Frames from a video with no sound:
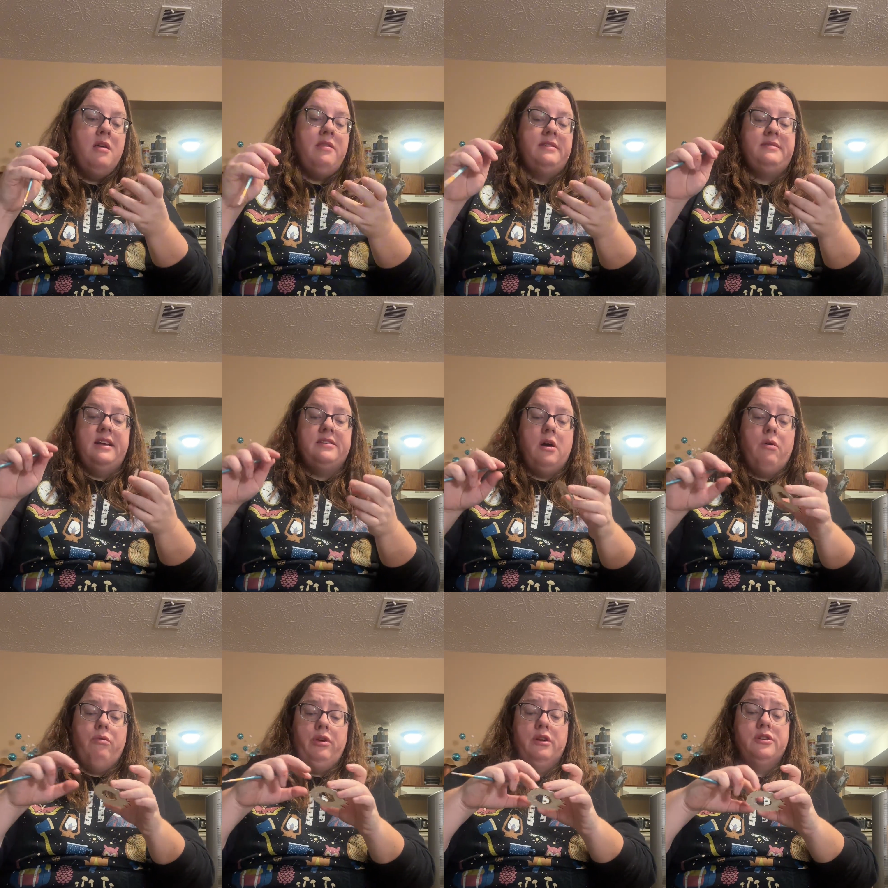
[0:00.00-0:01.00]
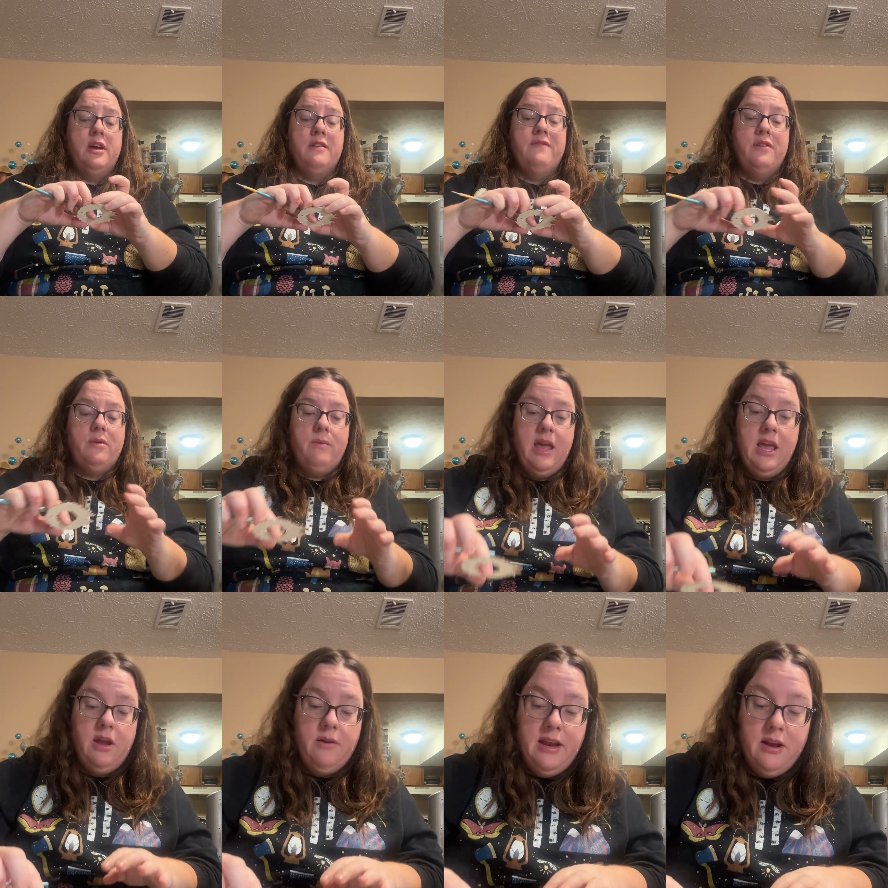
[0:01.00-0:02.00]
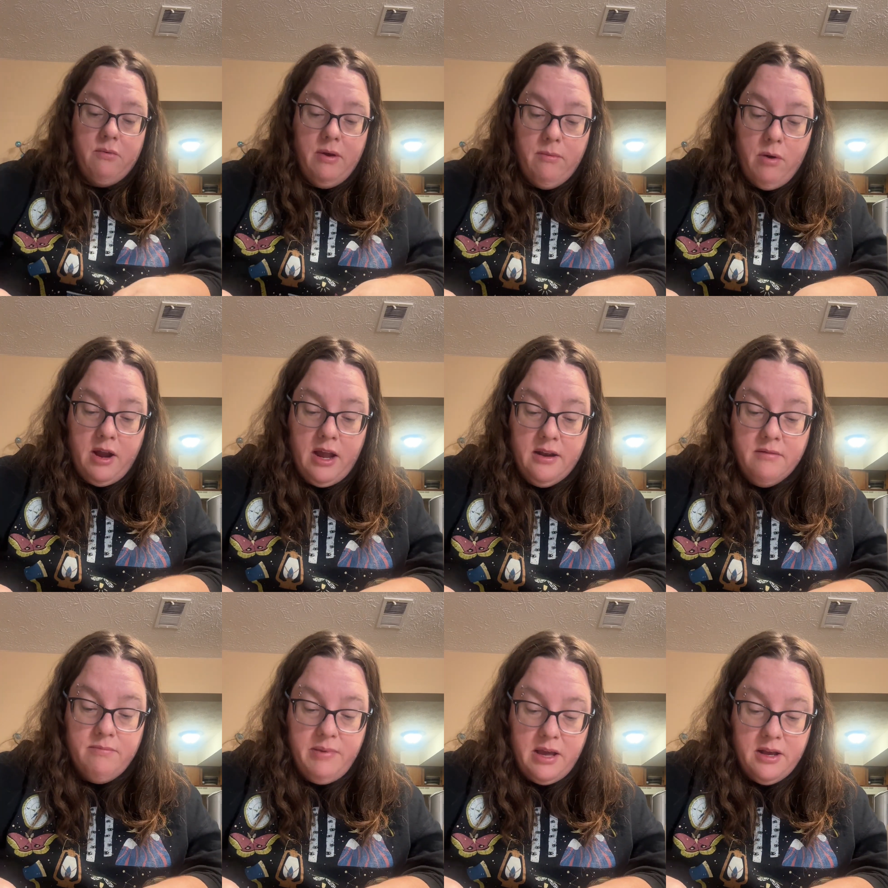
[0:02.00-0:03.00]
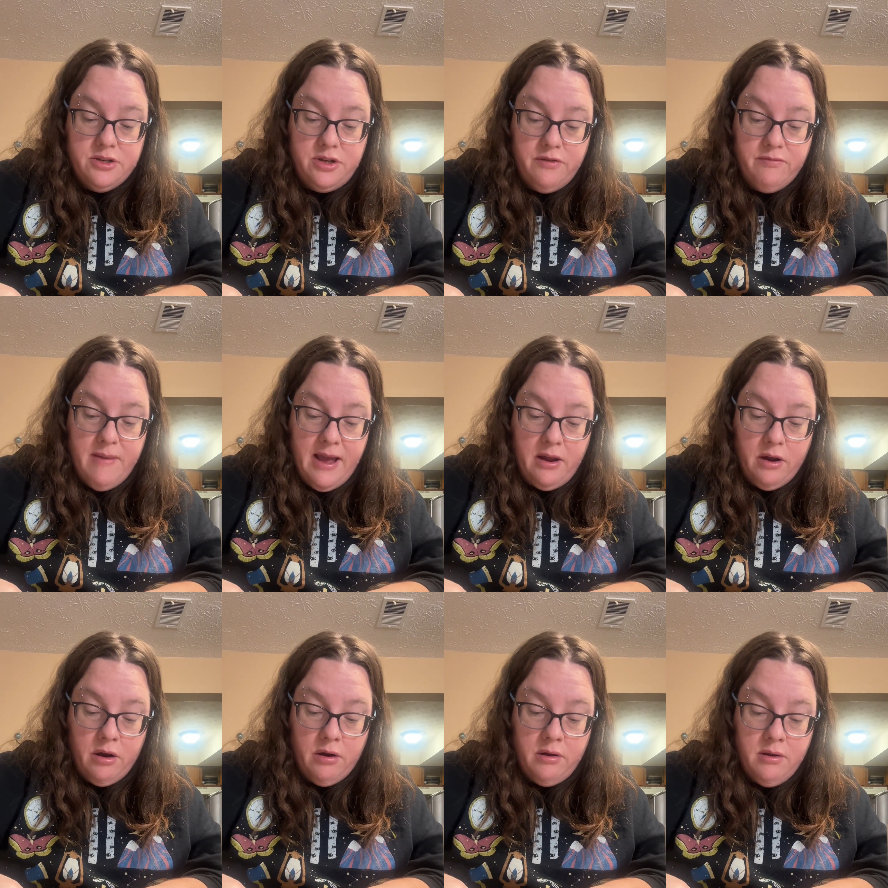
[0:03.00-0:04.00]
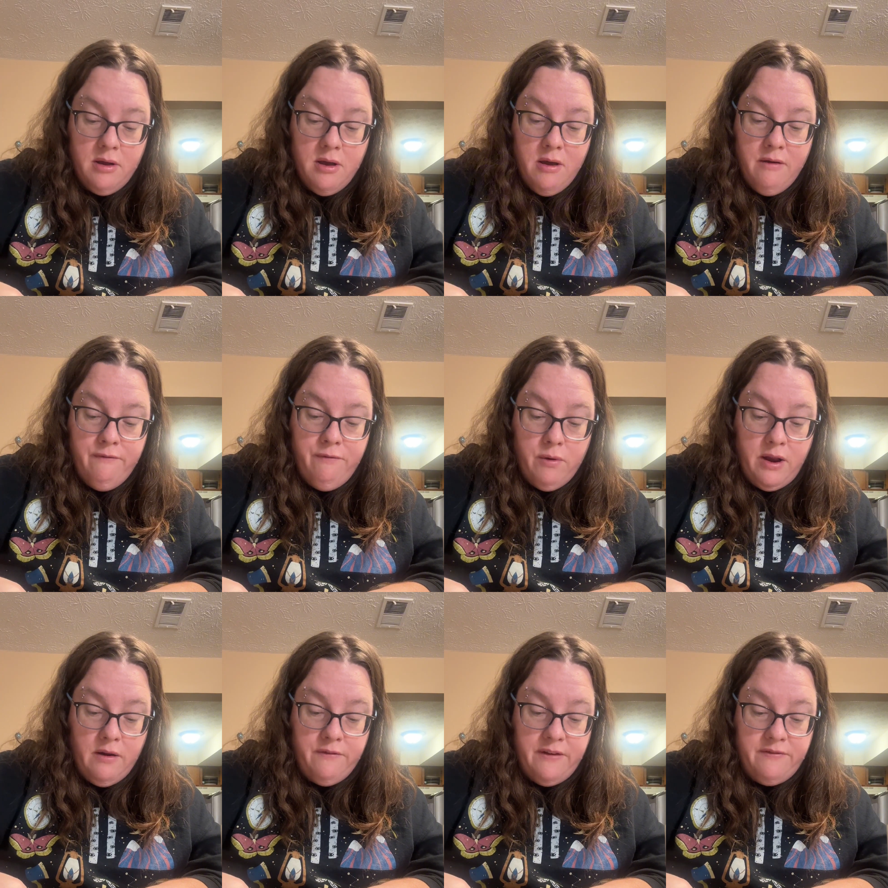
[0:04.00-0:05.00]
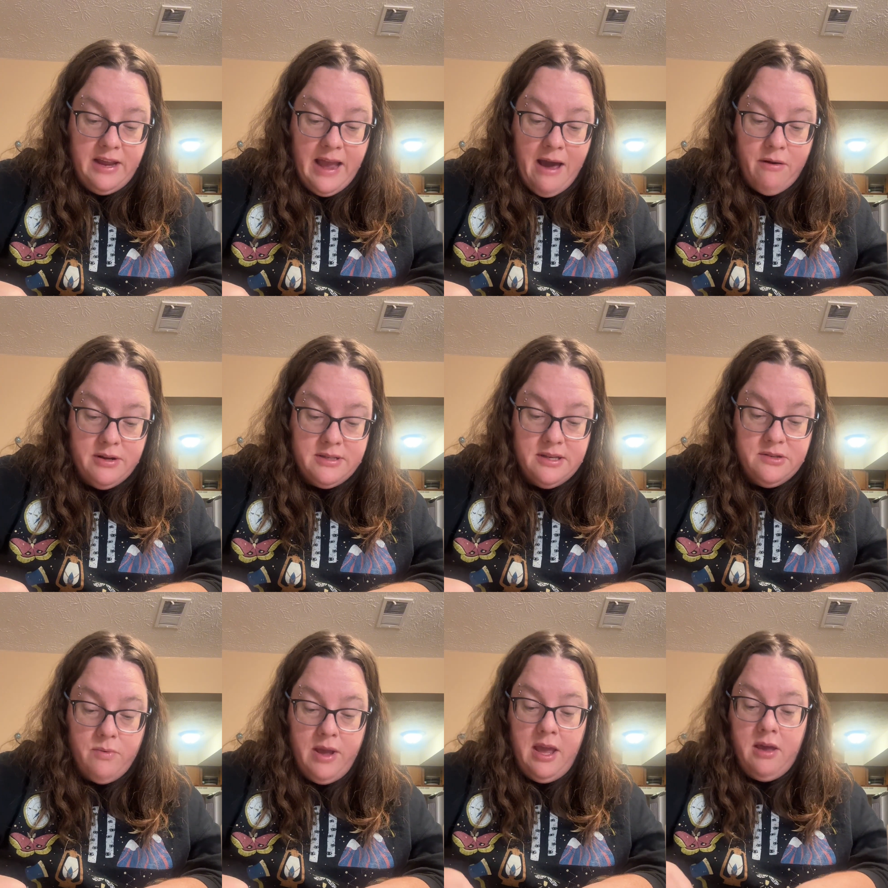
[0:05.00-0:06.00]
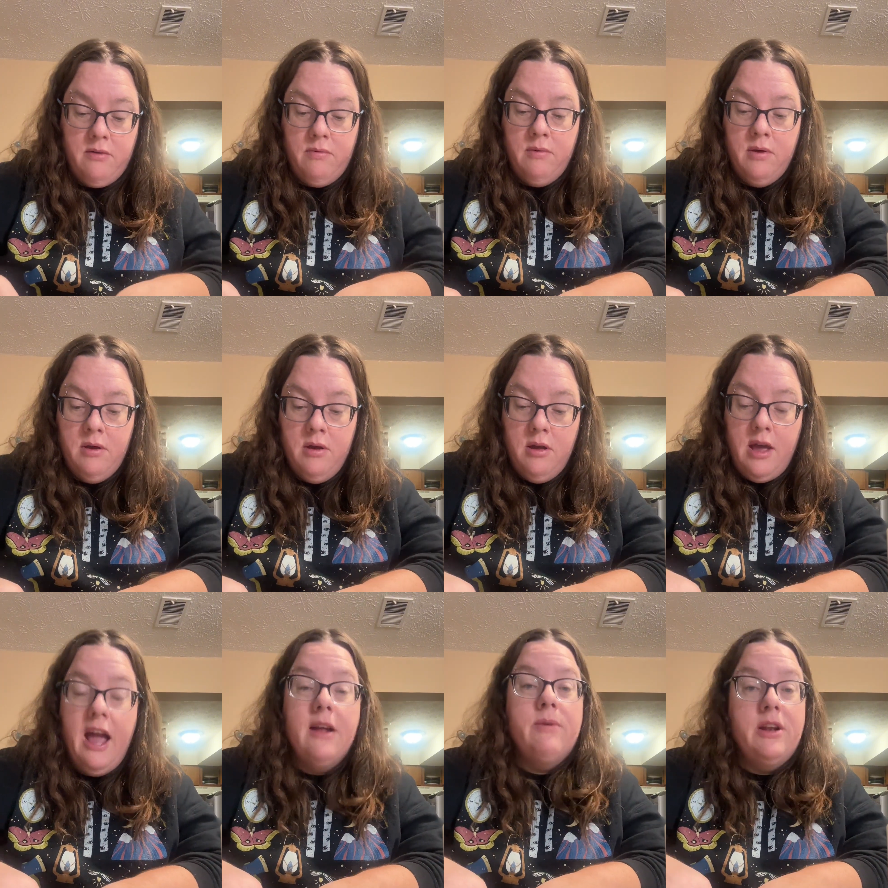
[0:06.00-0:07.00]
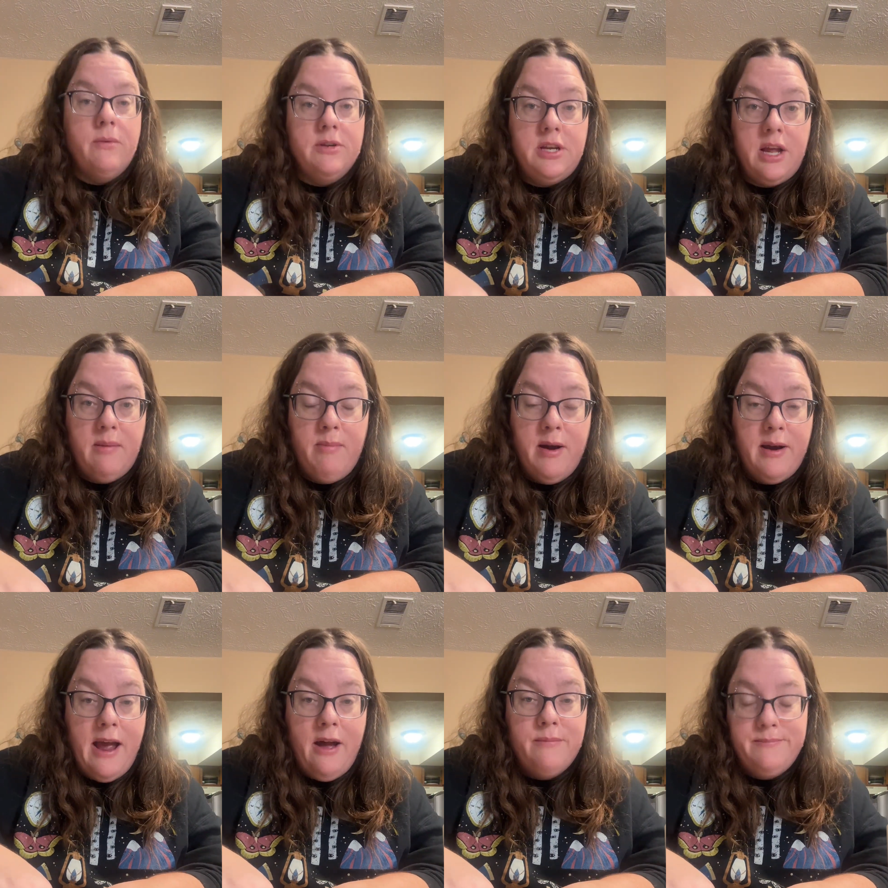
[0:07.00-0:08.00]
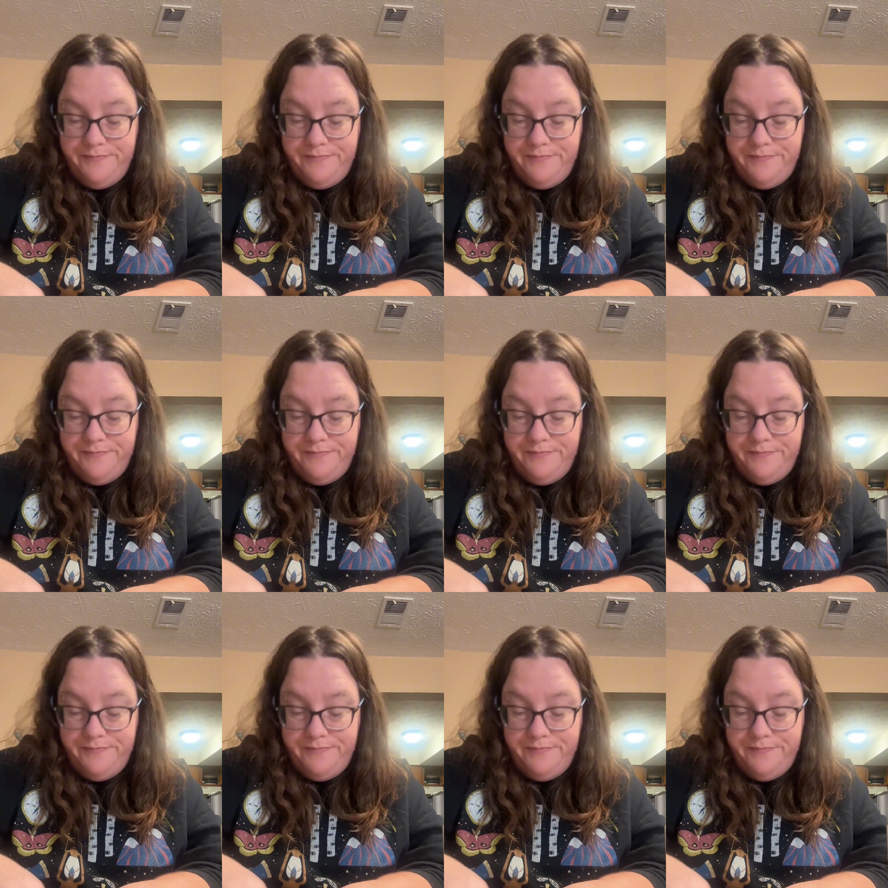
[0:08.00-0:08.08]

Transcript: that says, "Oh, you're done for the week, you need to quit working because you've met your 40 or 50 hours this week, and we don't want you to get burnt out."